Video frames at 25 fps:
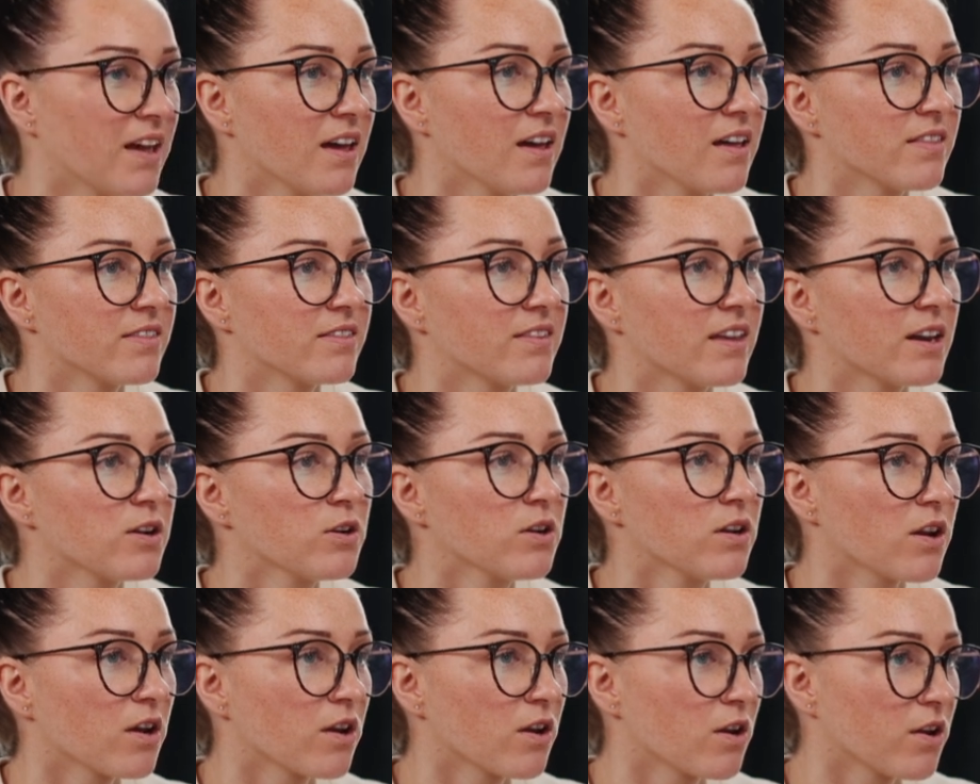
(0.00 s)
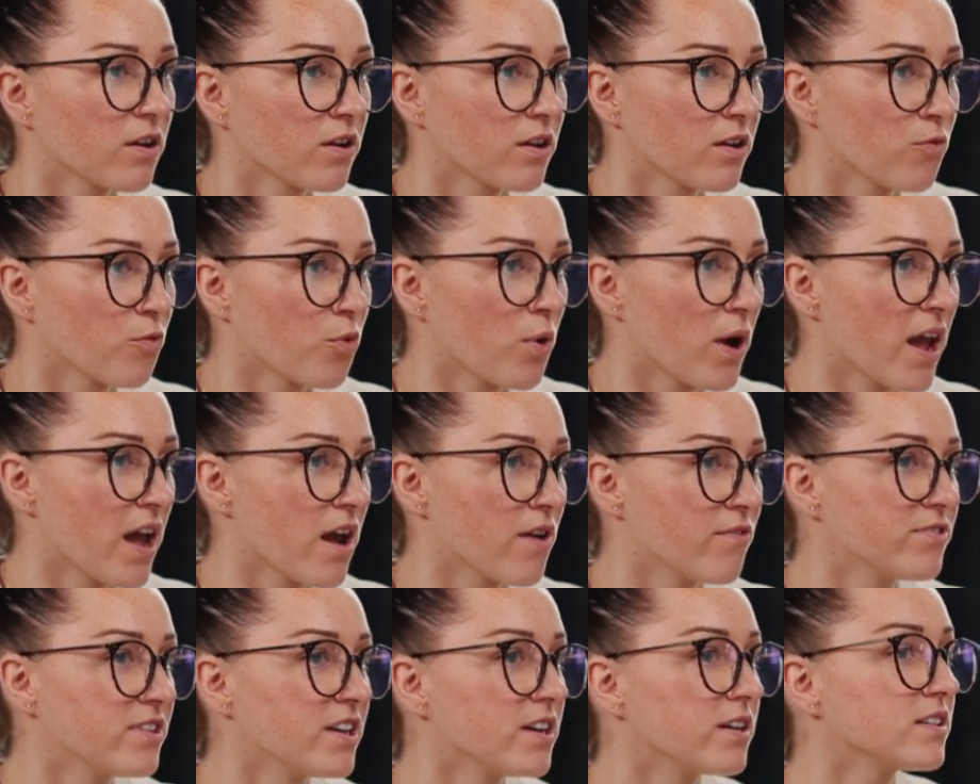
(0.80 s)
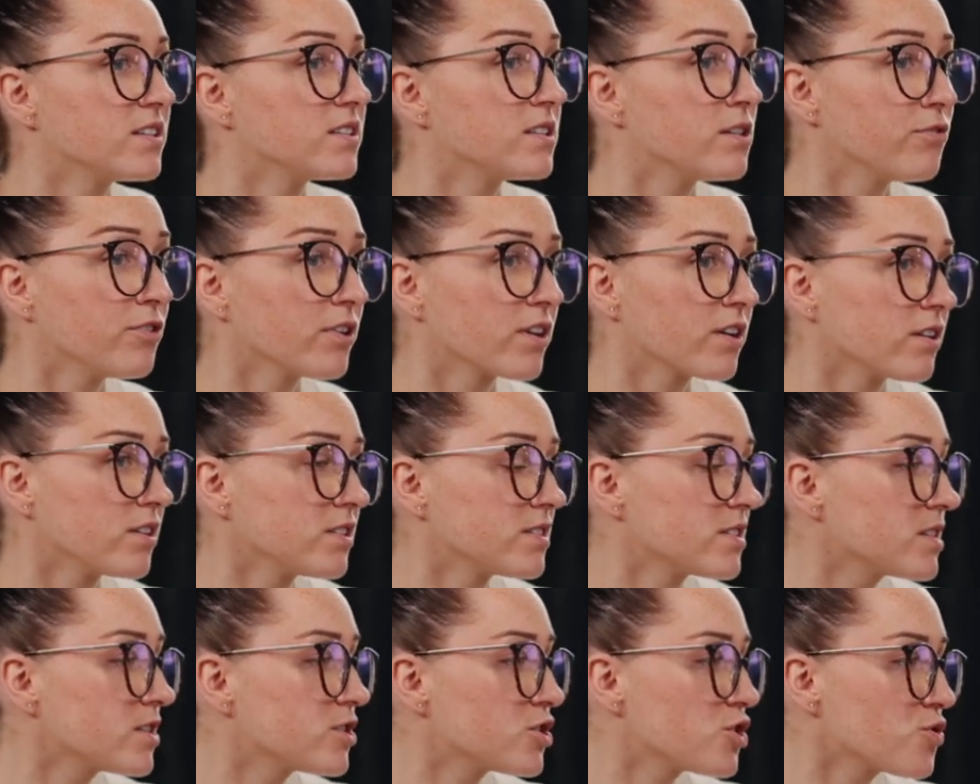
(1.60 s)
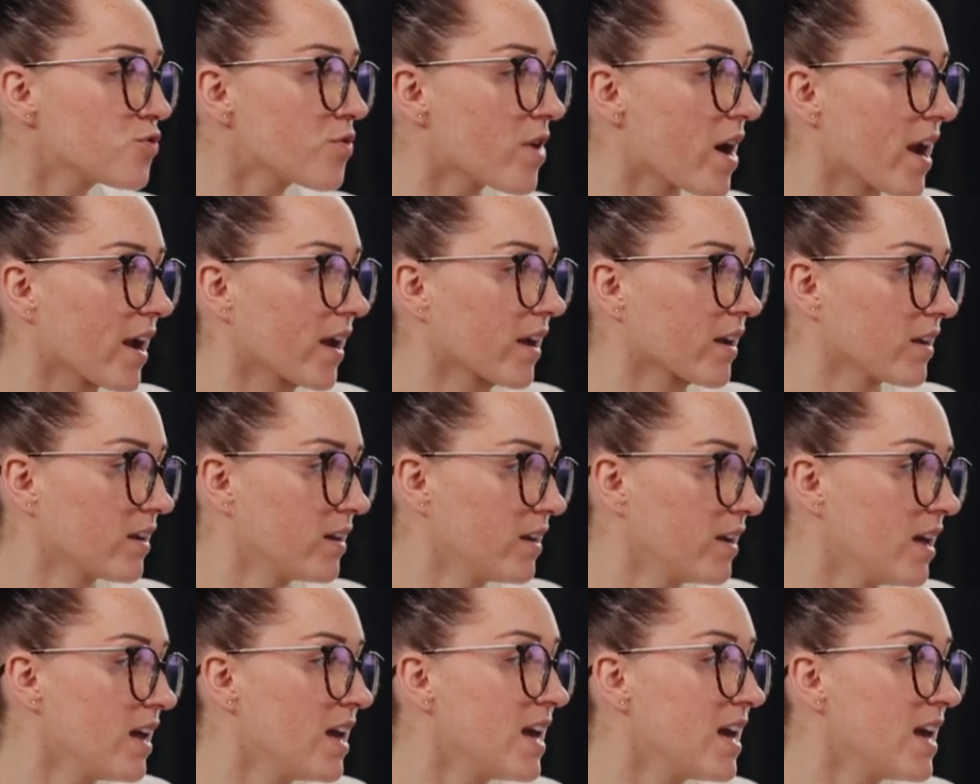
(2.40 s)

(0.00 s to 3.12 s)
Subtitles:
Then we have the difficulty to rank.